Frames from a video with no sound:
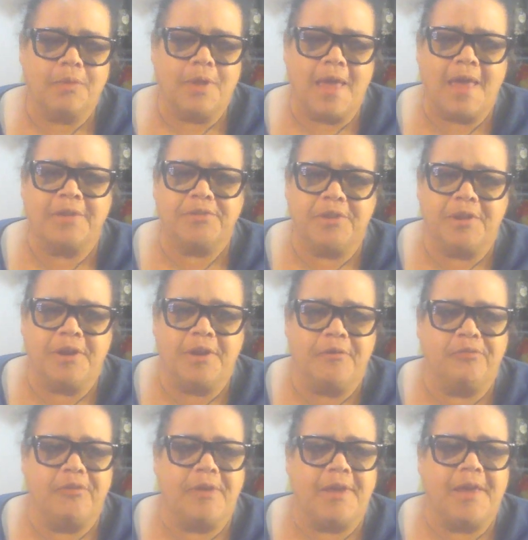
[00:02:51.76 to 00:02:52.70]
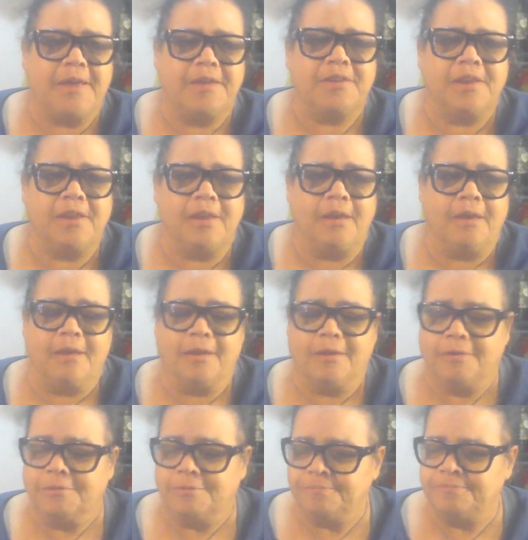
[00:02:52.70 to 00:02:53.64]
has an effect.
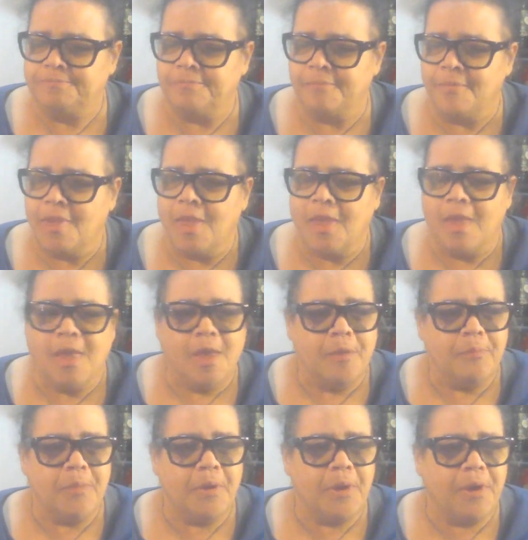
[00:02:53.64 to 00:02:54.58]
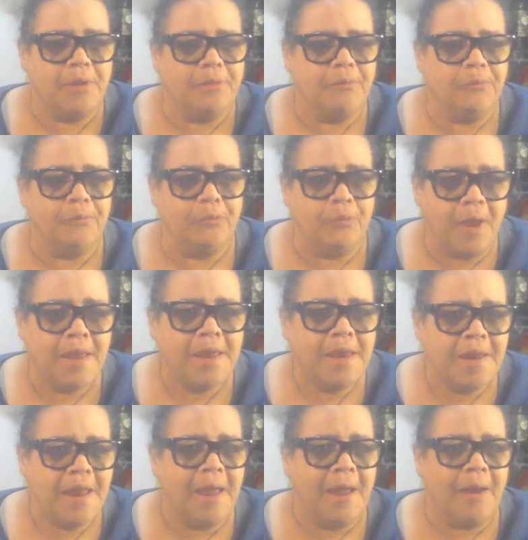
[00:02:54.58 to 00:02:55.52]
Uh, but
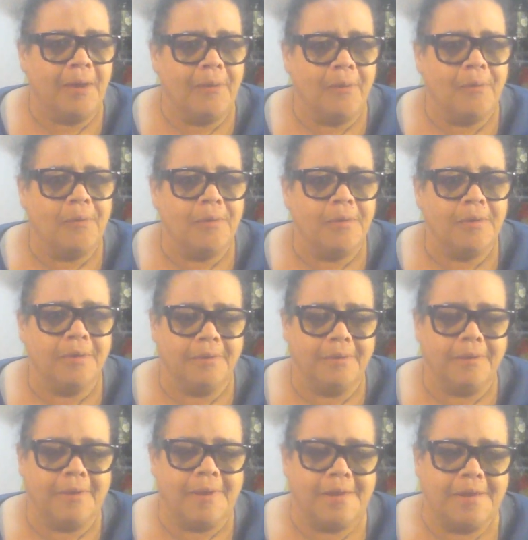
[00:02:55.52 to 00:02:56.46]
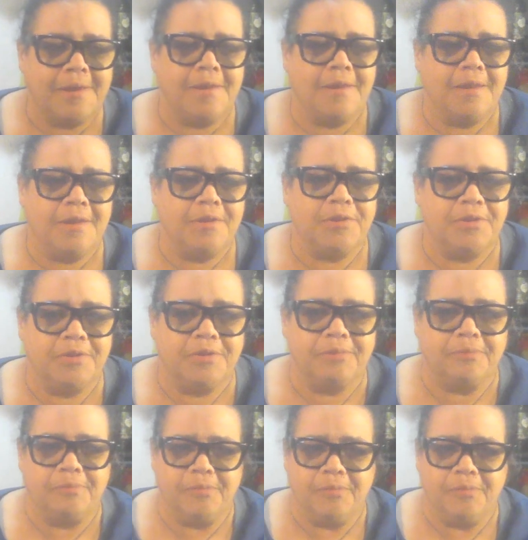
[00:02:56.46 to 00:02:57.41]
right now, like in
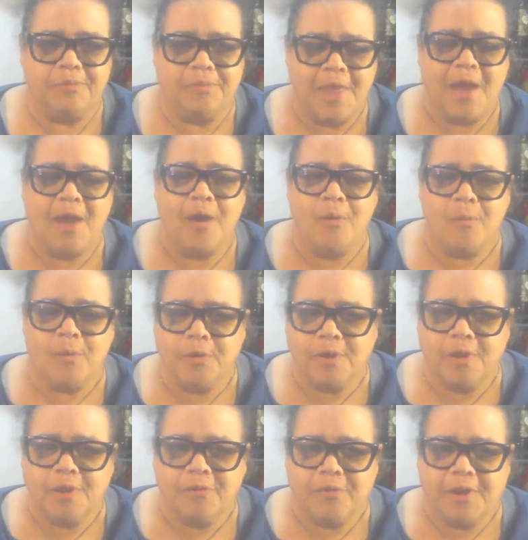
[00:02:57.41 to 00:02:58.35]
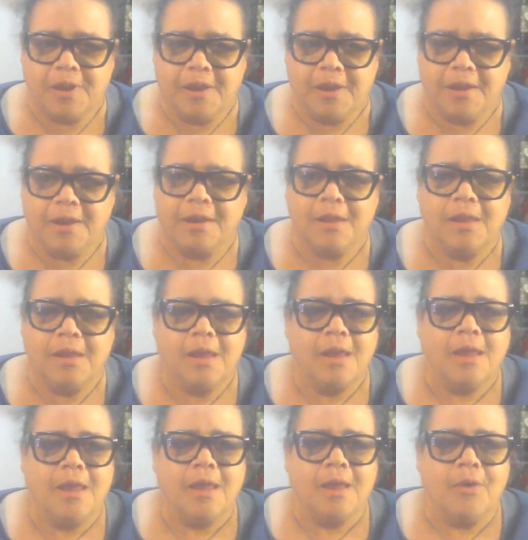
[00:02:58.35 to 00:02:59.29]
this now we're living in,
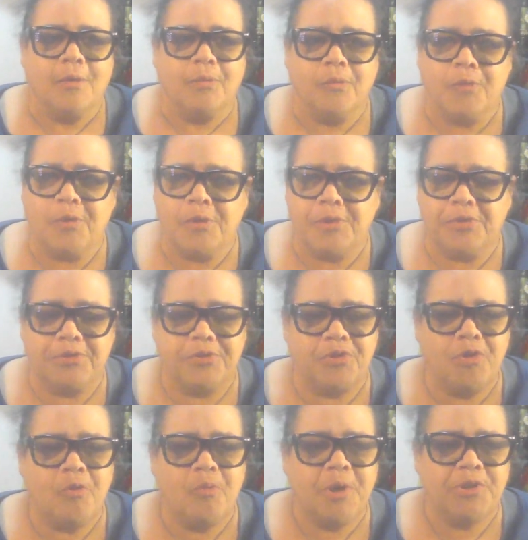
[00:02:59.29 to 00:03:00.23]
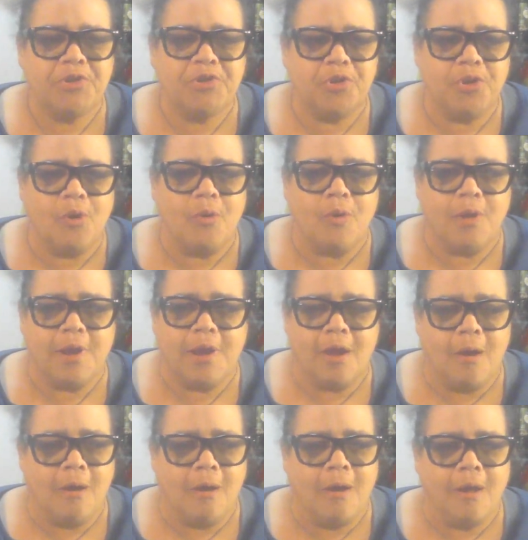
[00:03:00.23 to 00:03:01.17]
with so much going
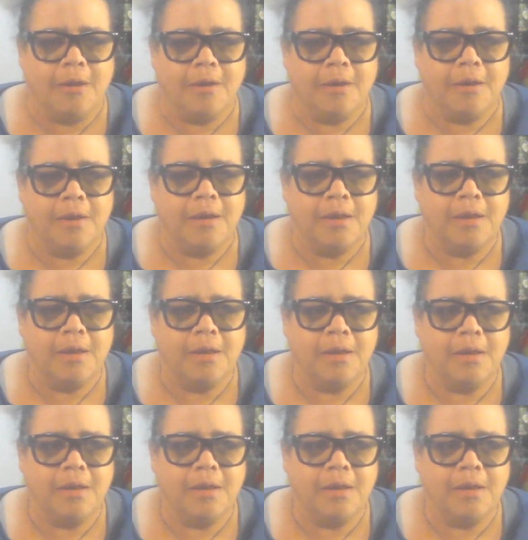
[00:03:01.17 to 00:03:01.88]
on,